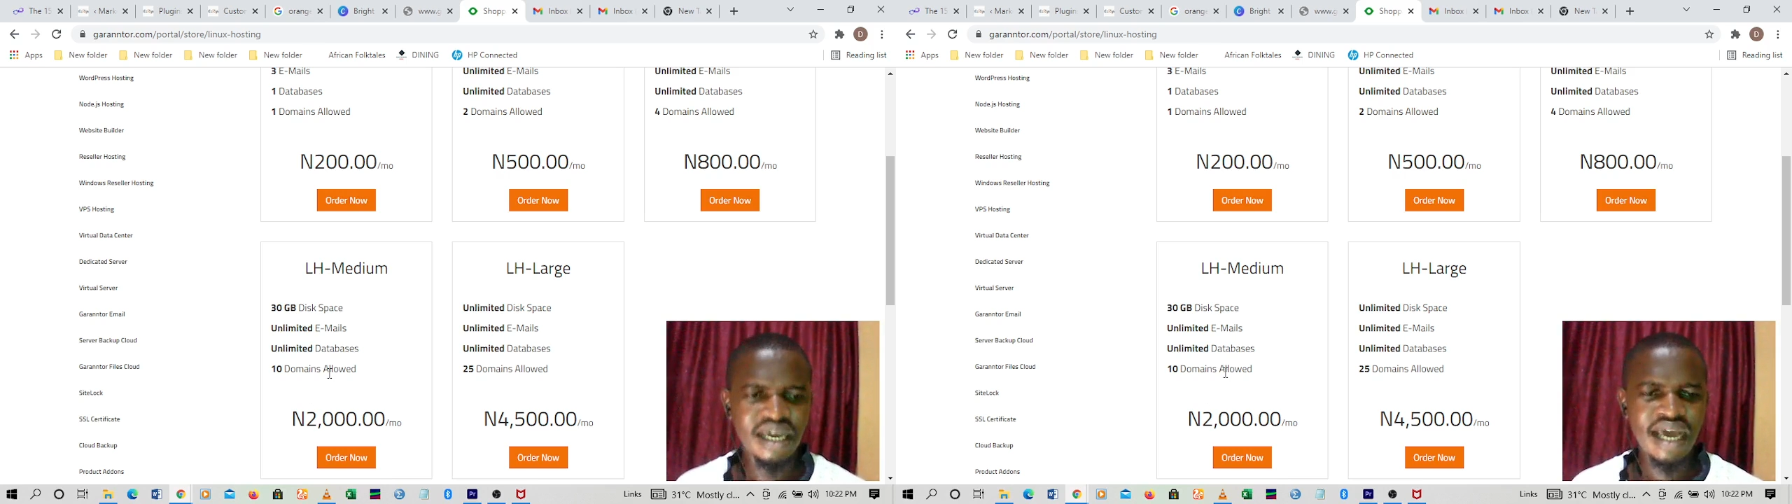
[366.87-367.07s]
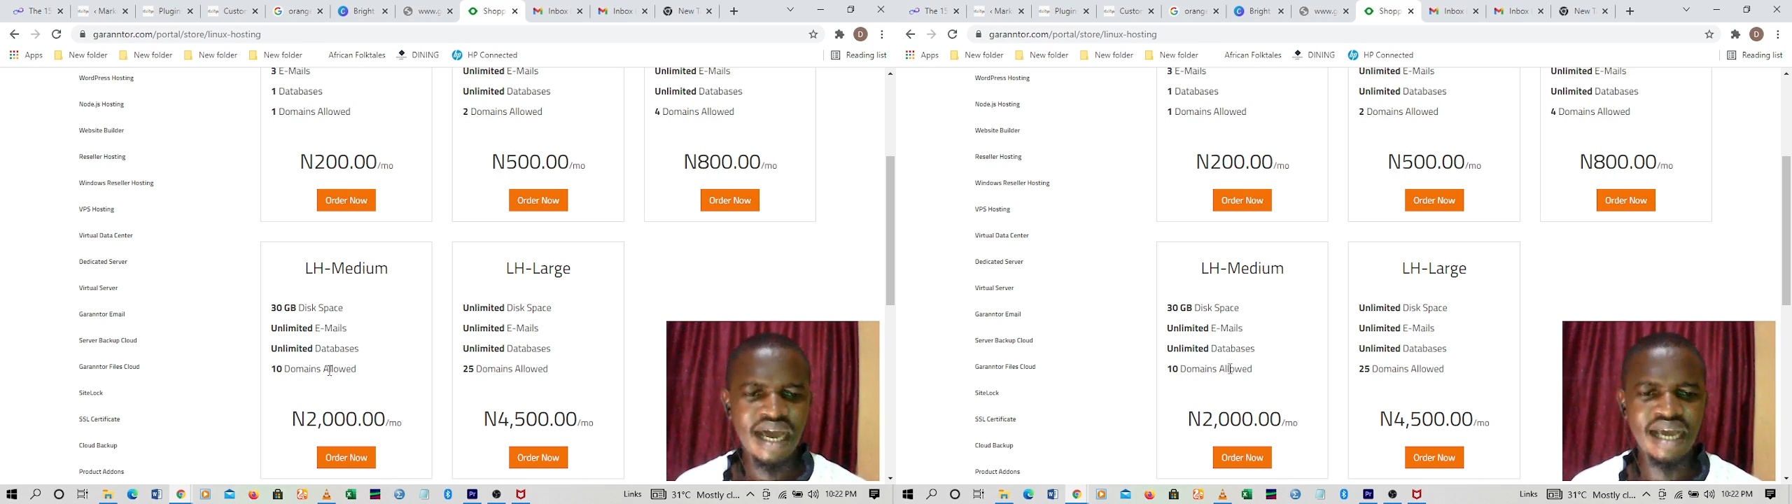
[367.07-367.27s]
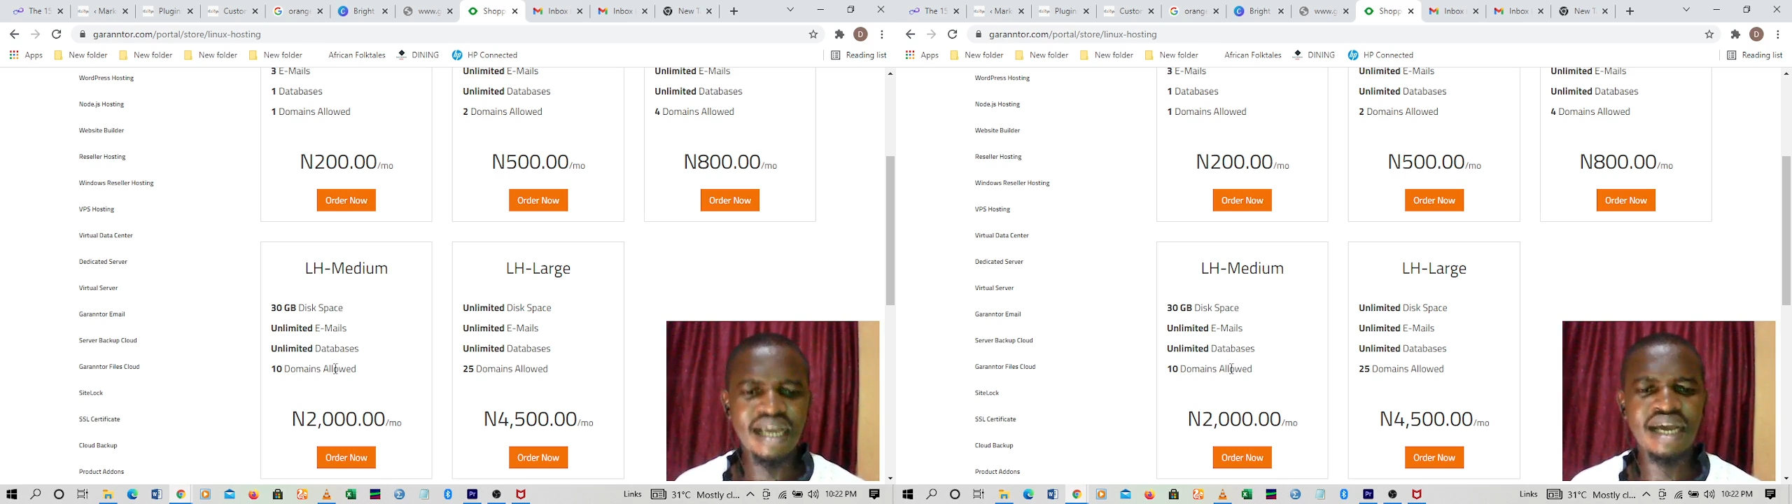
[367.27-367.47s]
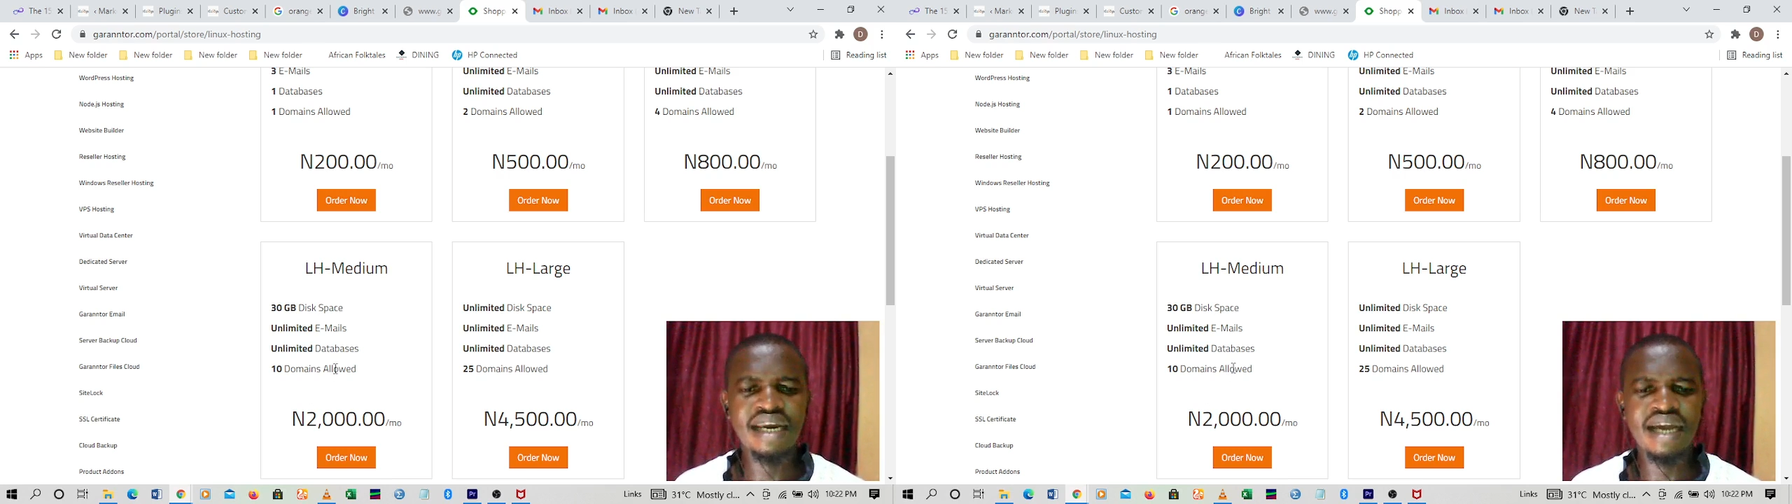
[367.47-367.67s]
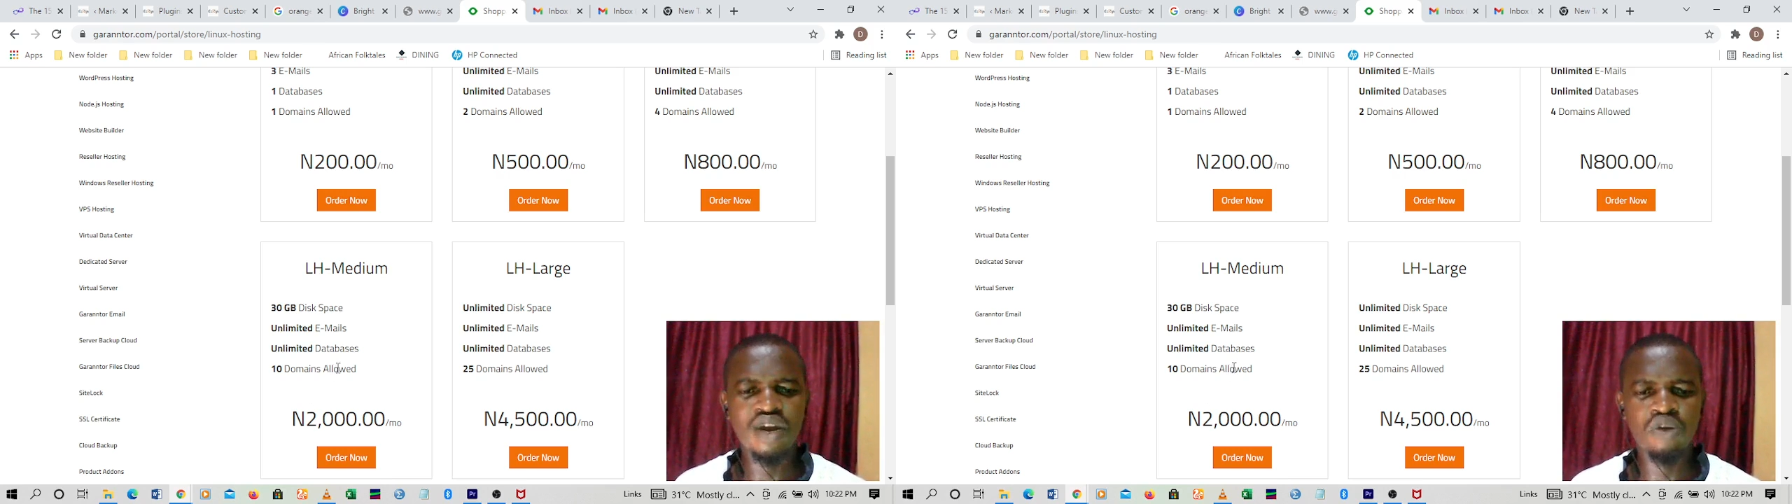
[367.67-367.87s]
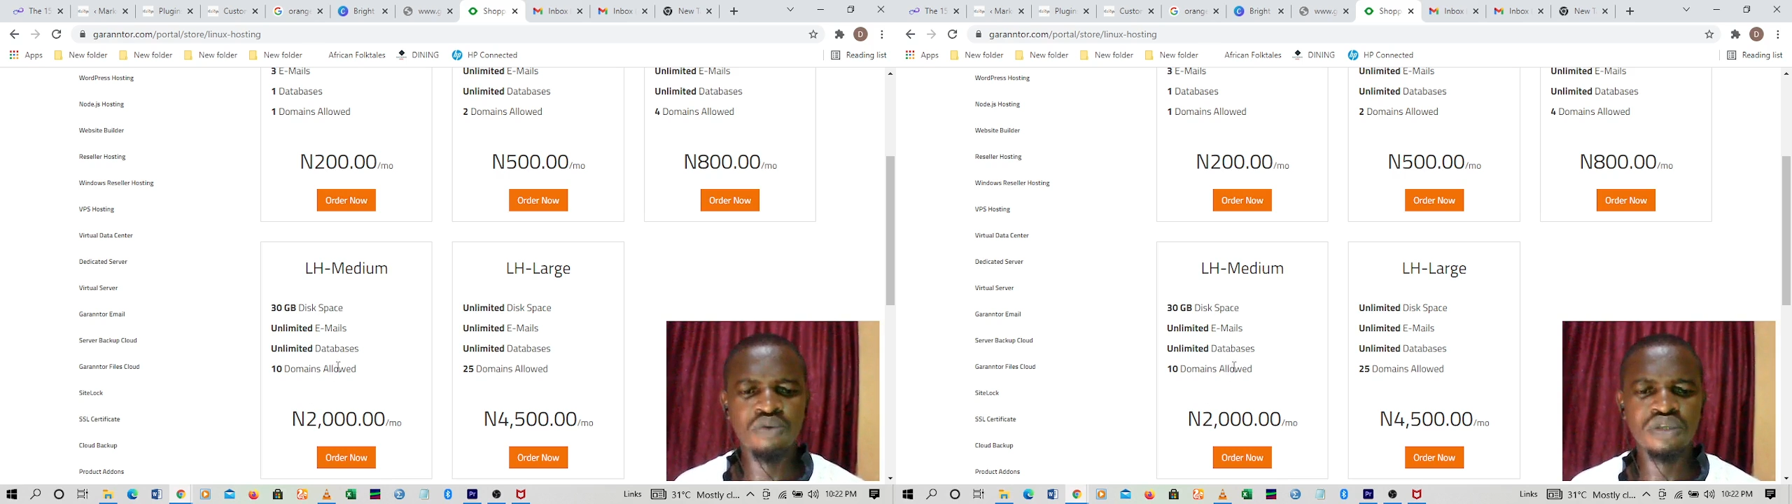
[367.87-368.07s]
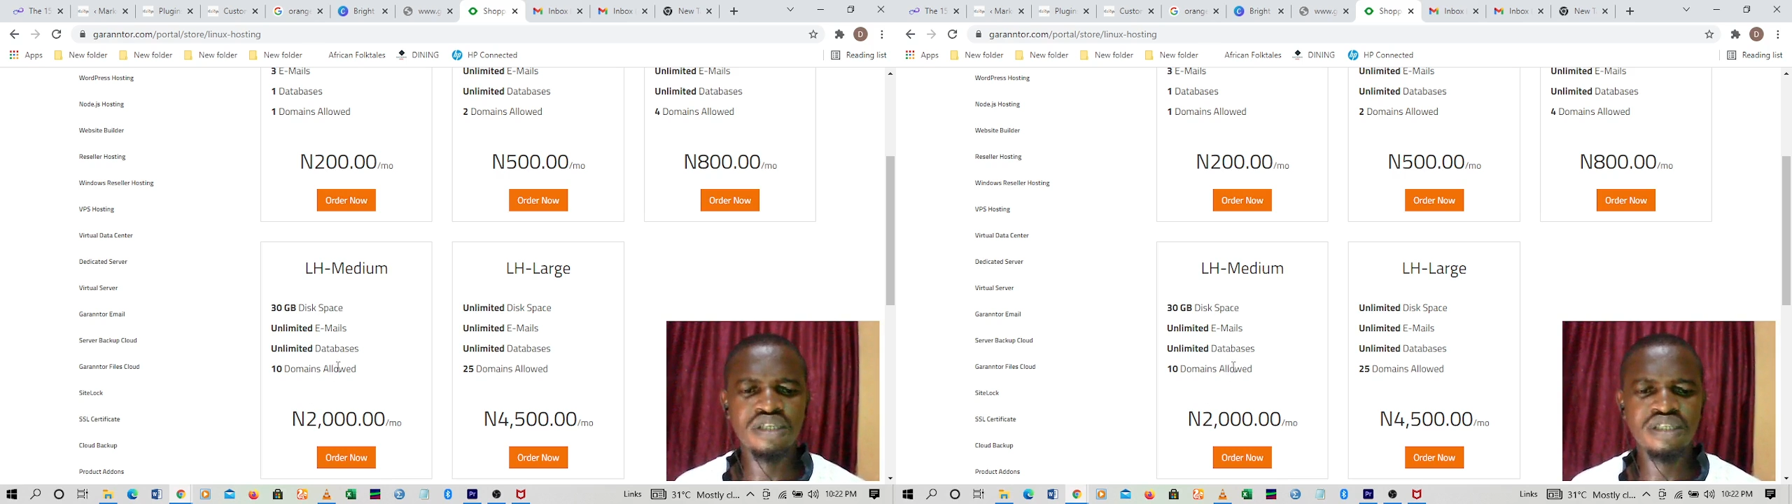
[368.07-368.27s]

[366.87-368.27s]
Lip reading: I can accommodate